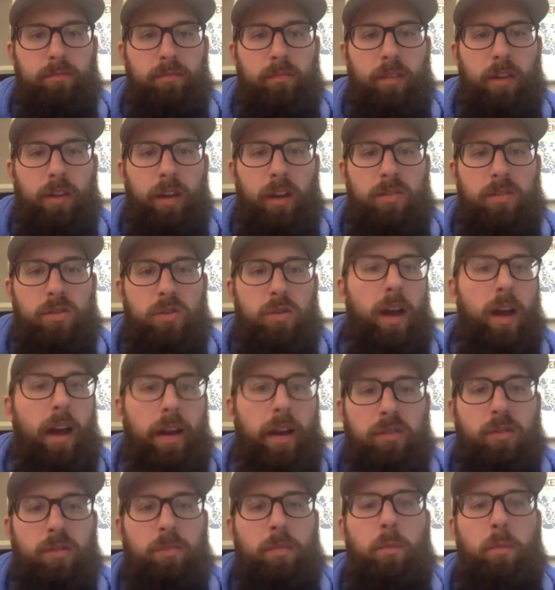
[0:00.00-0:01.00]
Okay, so you have
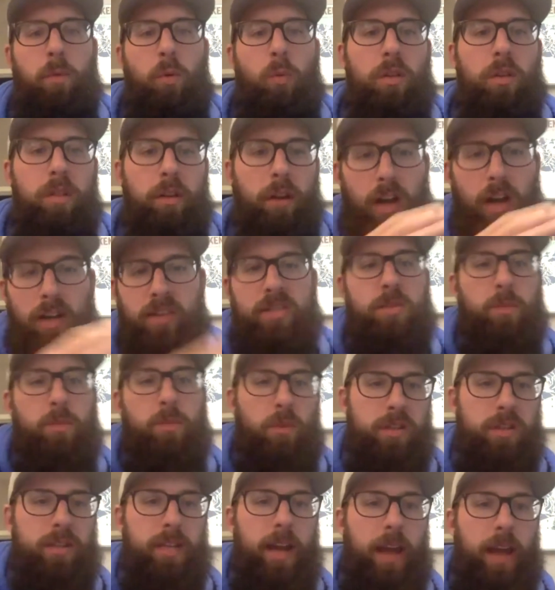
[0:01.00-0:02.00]
to remember where the customer
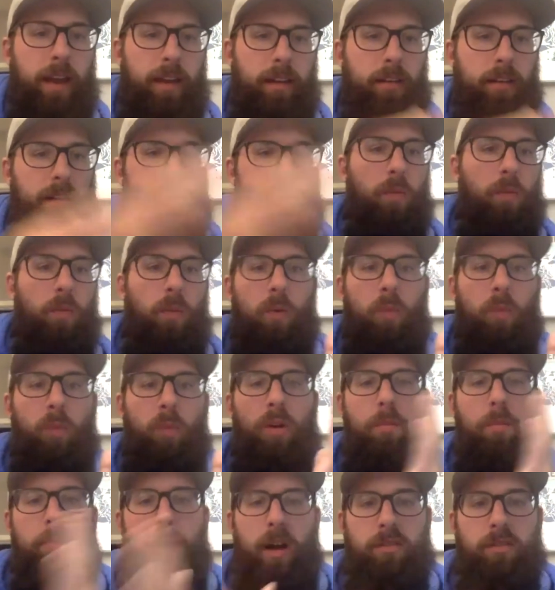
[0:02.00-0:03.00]
is at and what we're
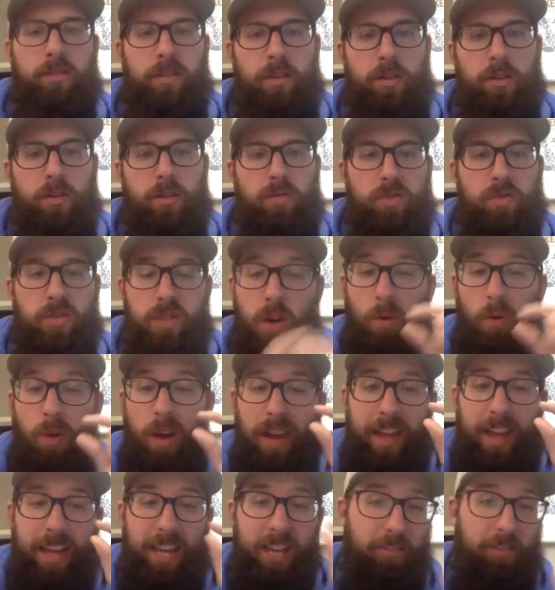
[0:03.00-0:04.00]
about to do. So
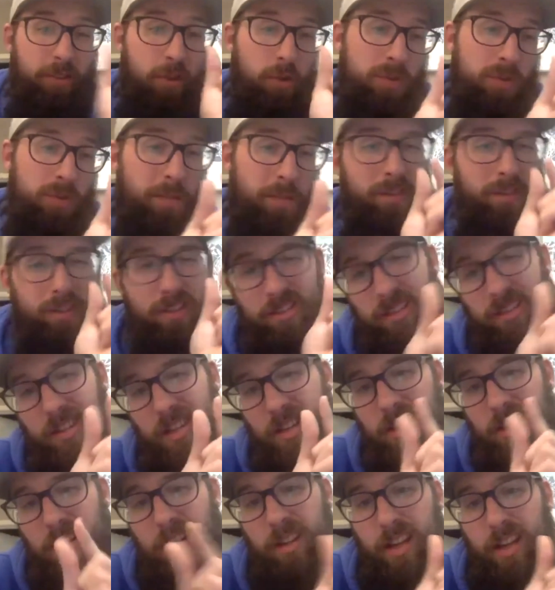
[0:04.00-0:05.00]
if you do something a
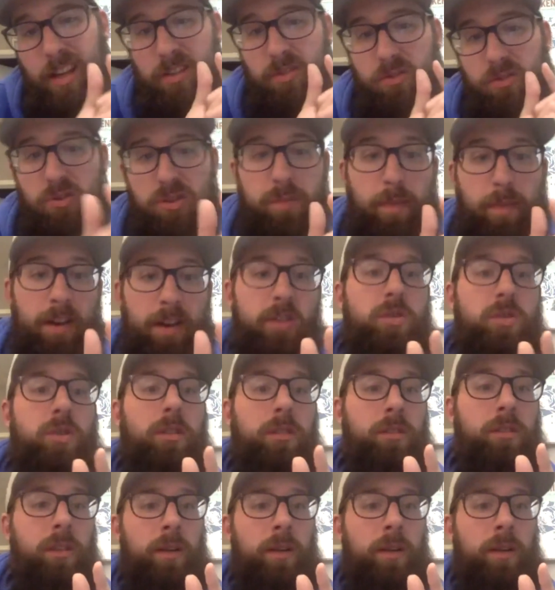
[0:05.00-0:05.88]
little extra special,